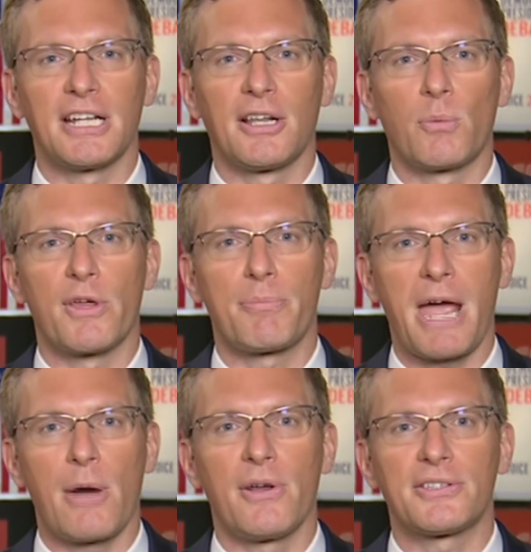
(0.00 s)
deal with
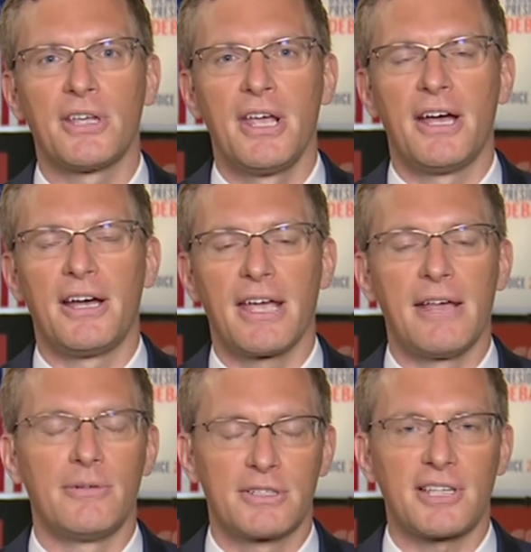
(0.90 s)
Paris,
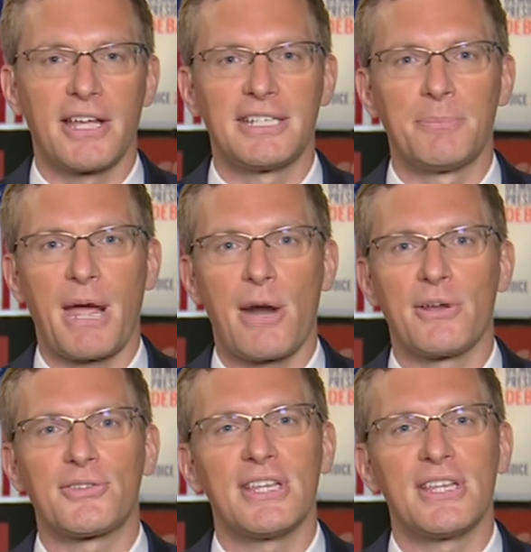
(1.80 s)
uh, signed in Paris?